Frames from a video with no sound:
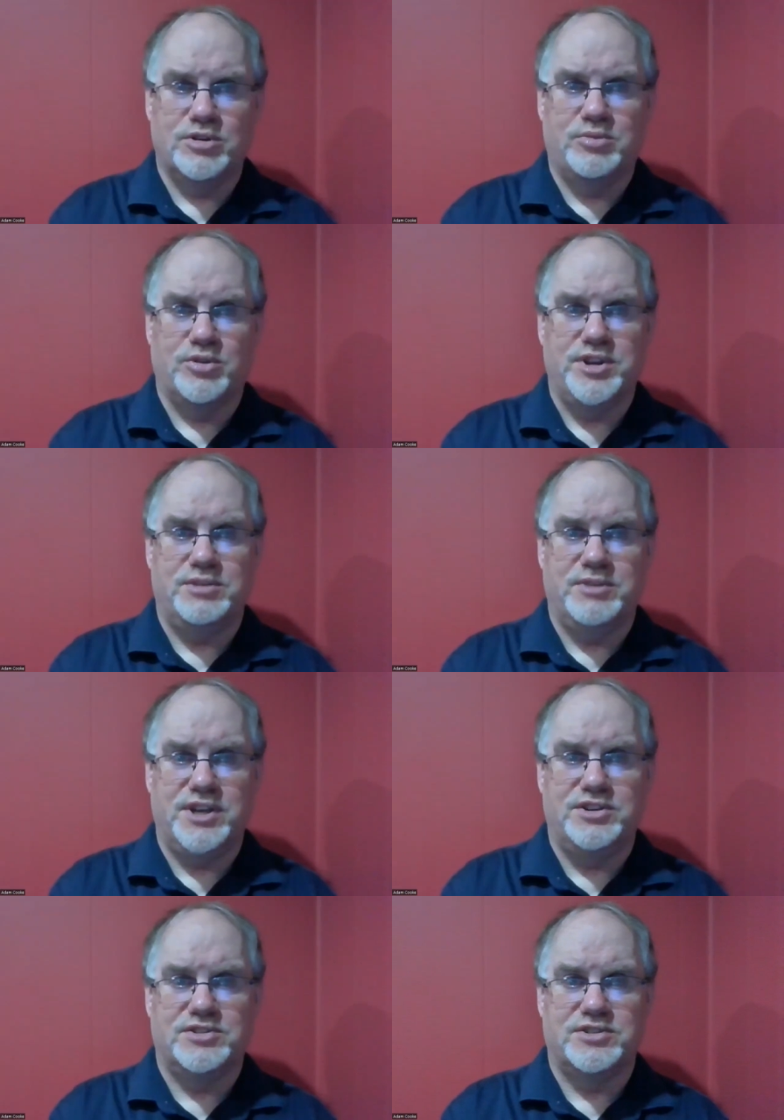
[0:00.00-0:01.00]
on one point you
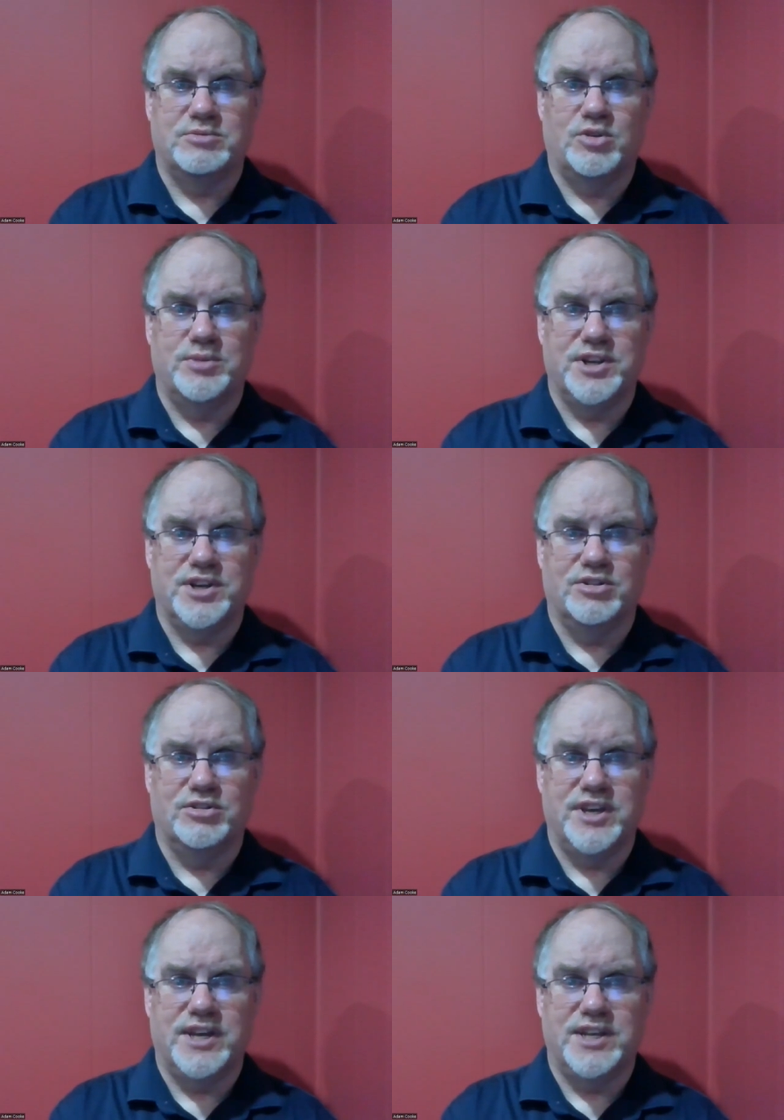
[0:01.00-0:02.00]
made just a moment
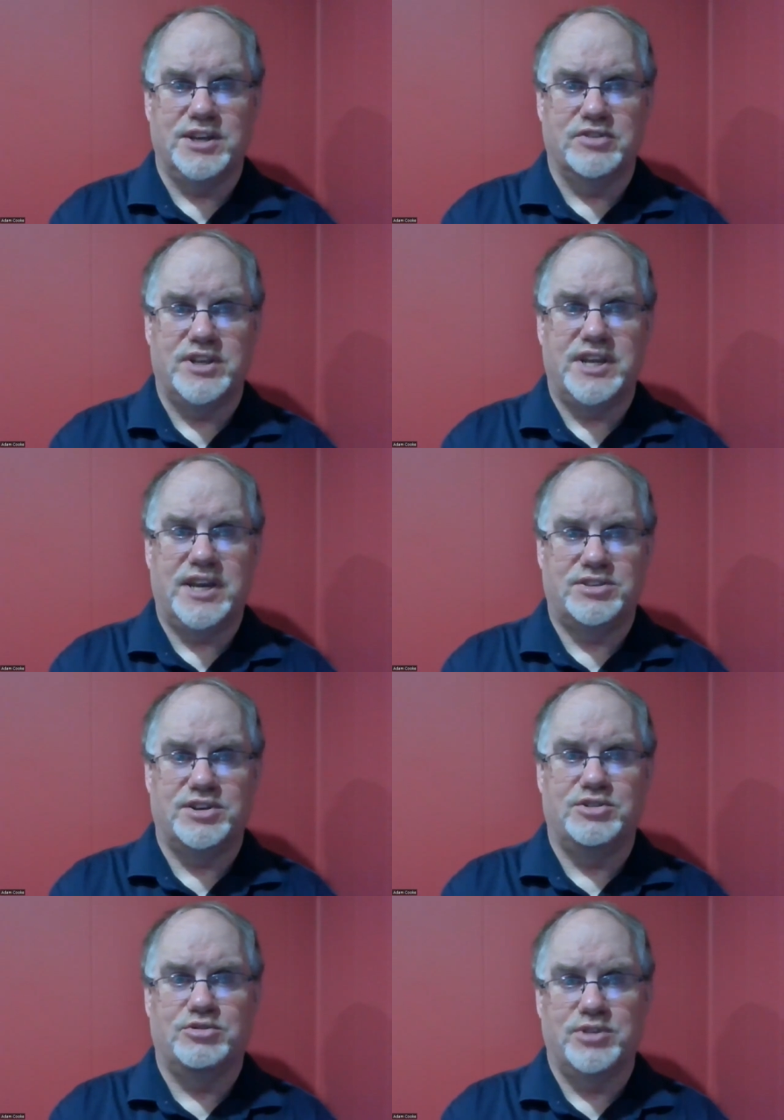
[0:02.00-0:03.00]
ago, the idea of a death
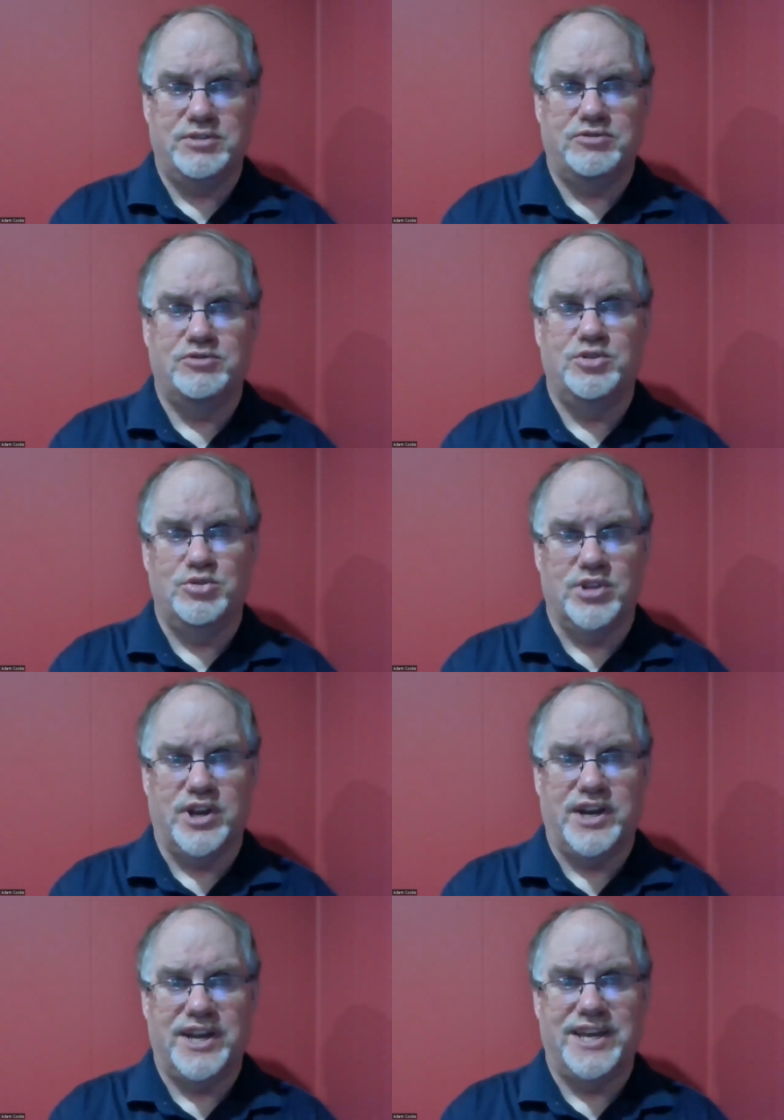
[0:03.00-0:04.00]
and grief
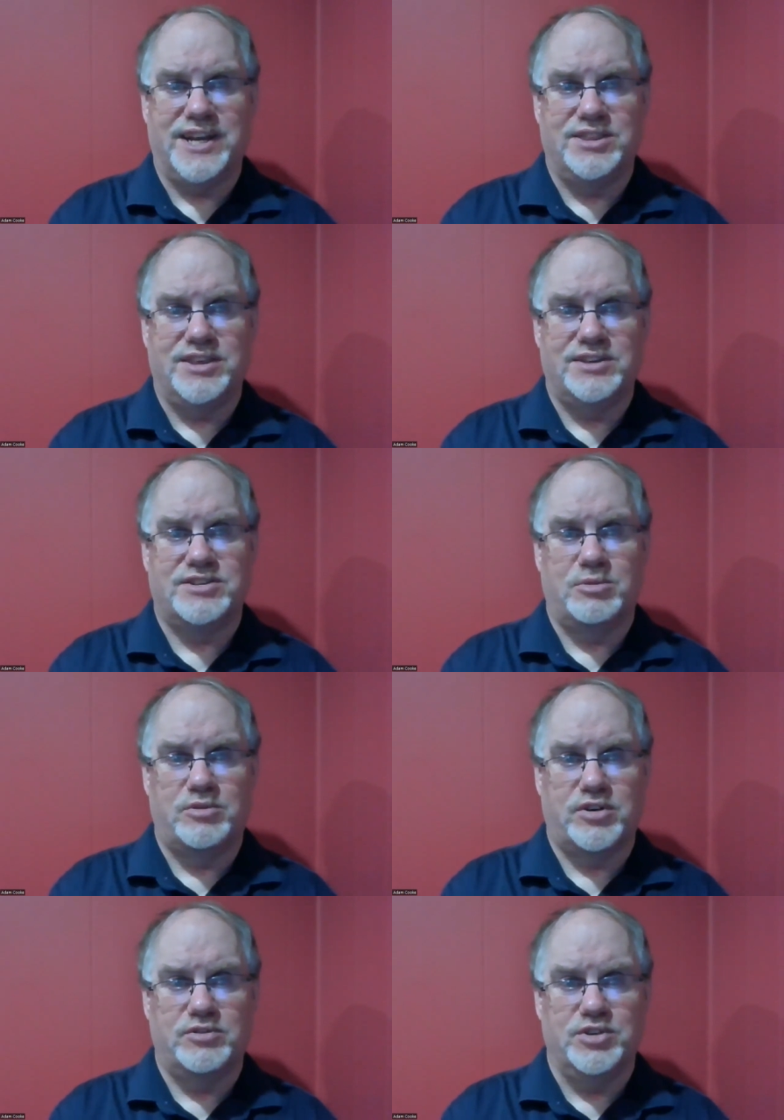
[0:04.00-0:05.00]
doula? And I think some
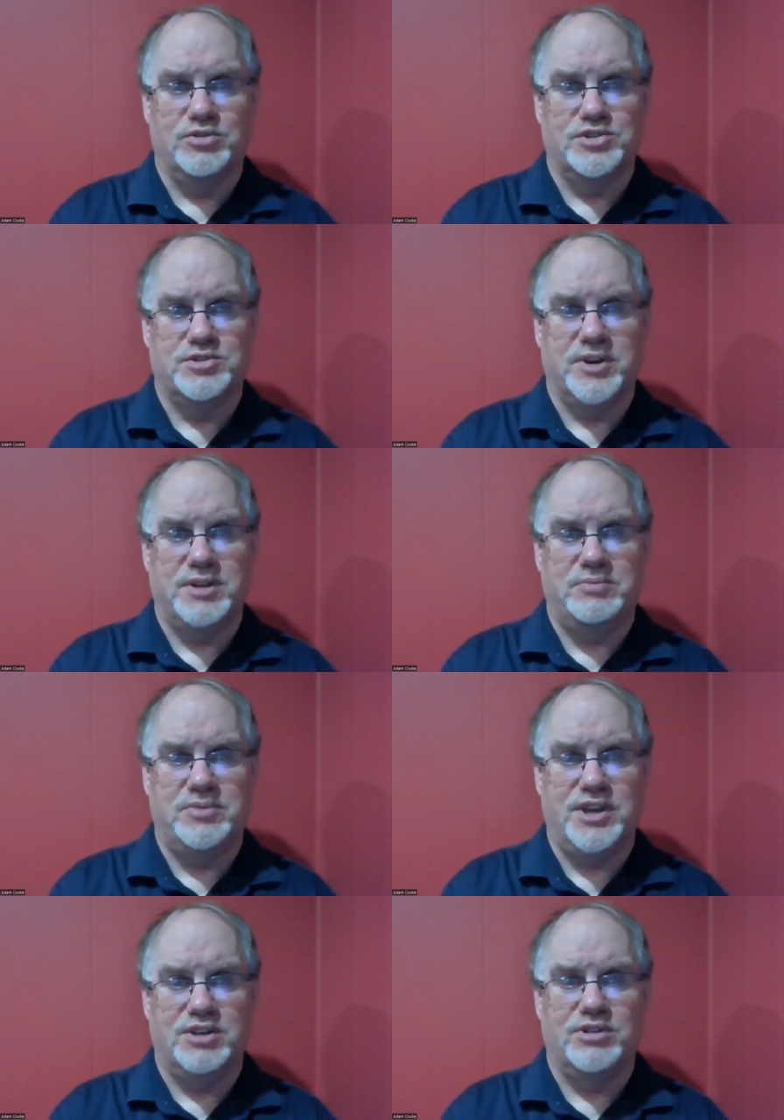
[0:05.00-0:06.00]
of our viewers might
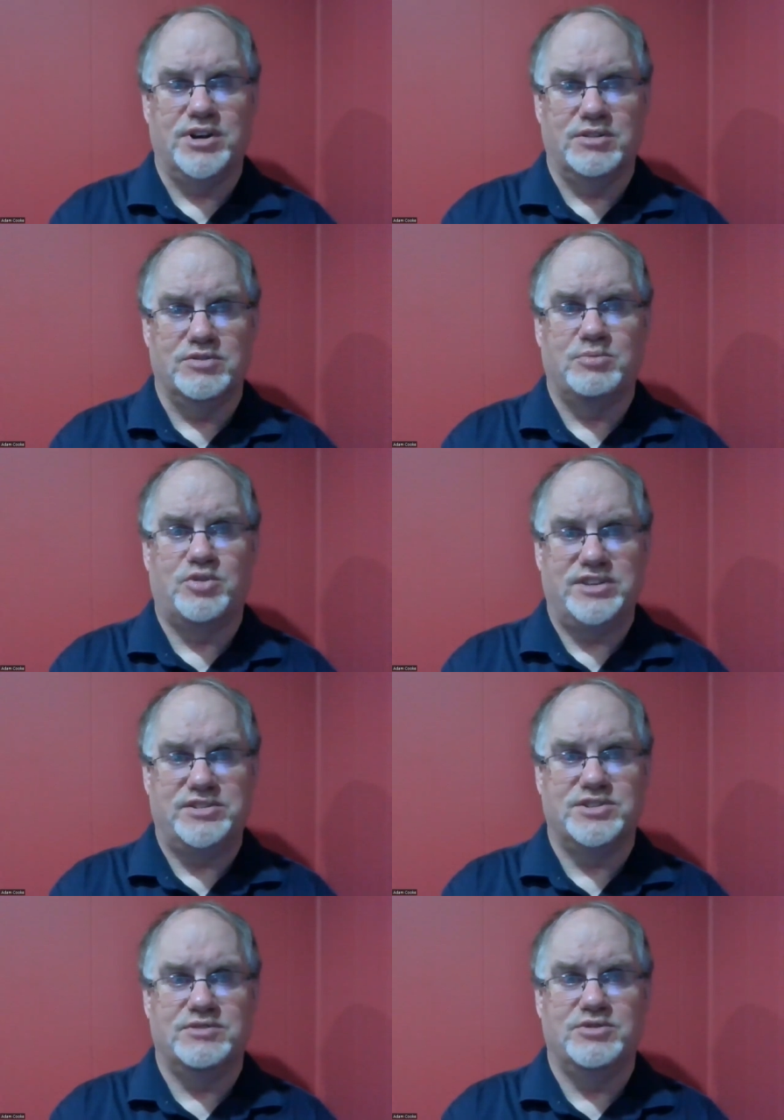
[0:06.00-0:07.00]
be aware of the
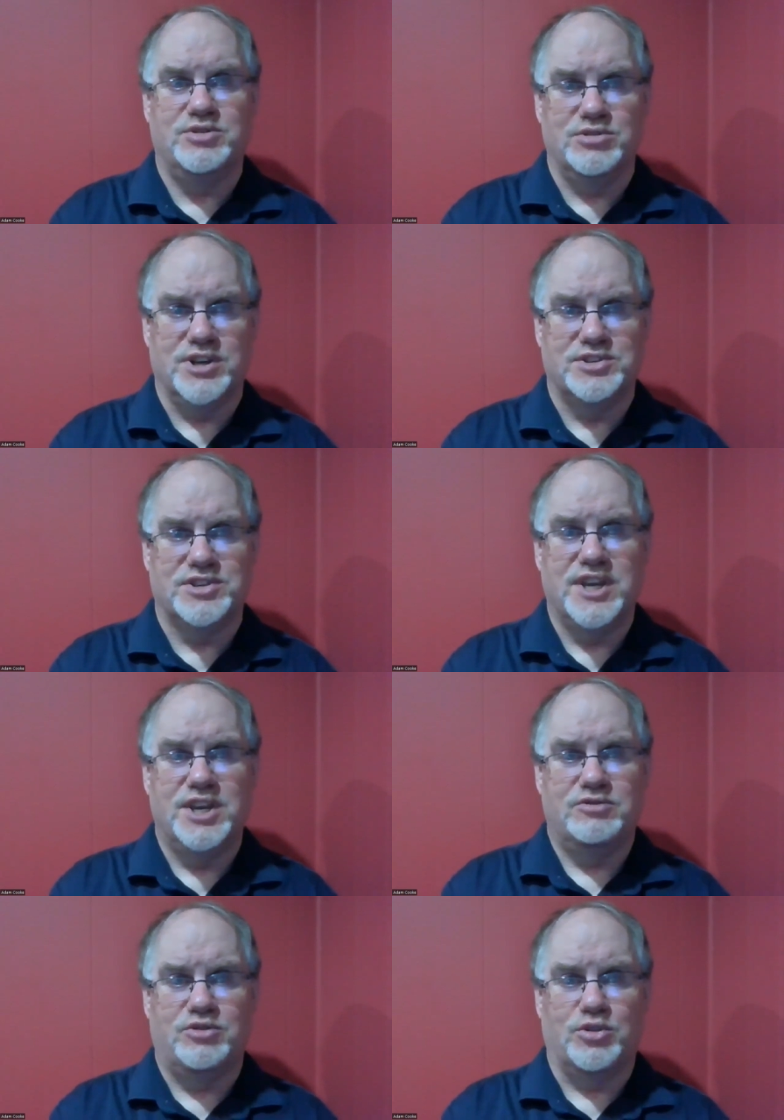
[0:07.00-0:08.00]
presence of doulas
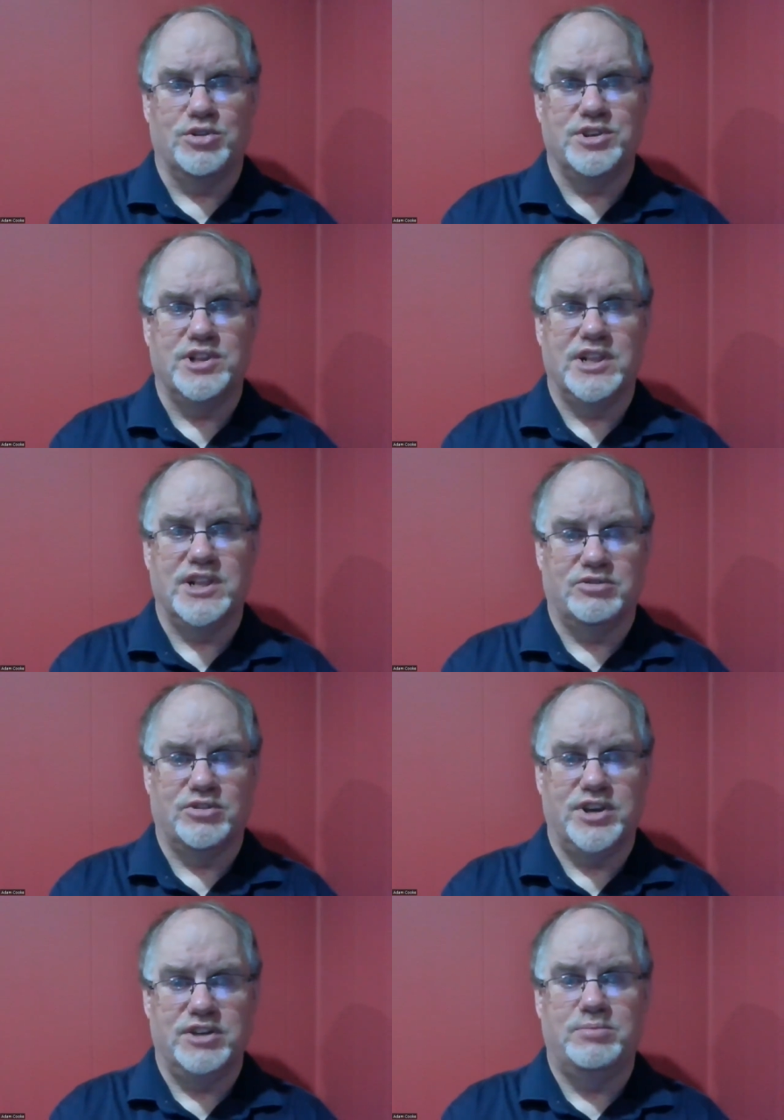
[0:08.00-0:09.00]
for the
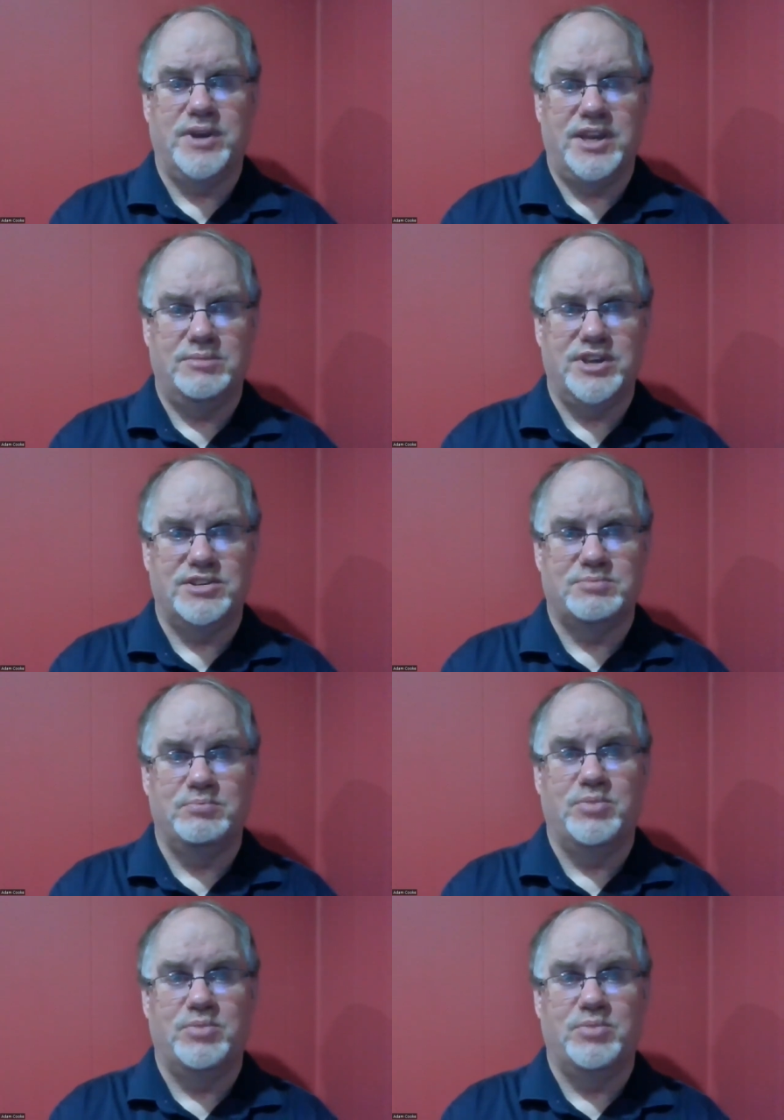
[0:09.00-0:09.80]
delivery of babies.